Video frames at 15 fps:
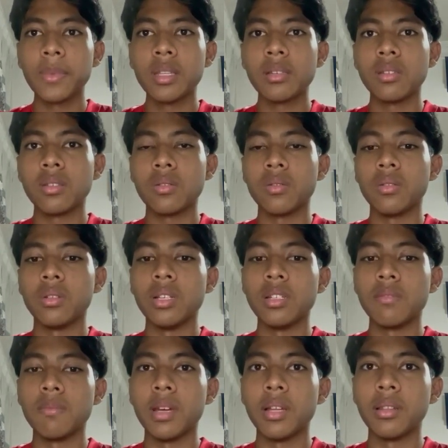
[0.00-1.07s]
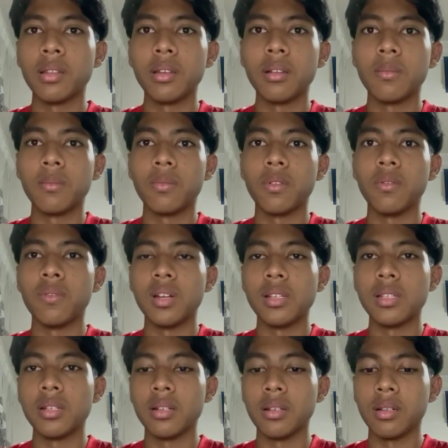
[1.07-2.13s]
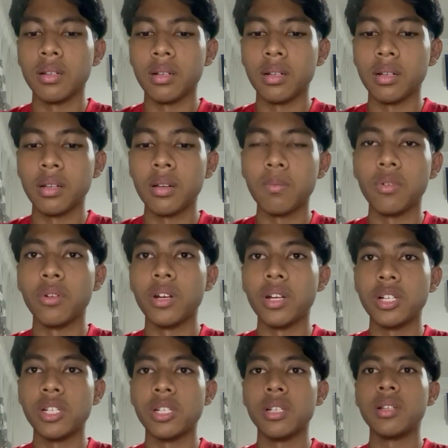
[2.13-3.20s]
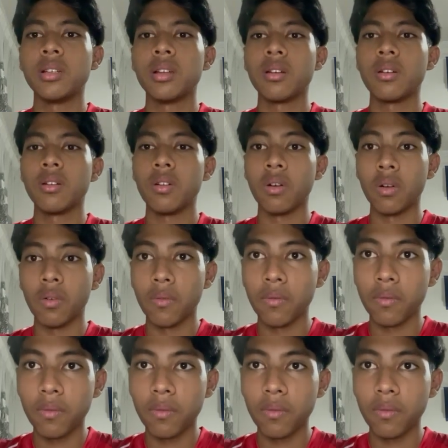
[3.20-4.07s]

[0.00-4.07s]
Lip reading: So this method provides a clear progression of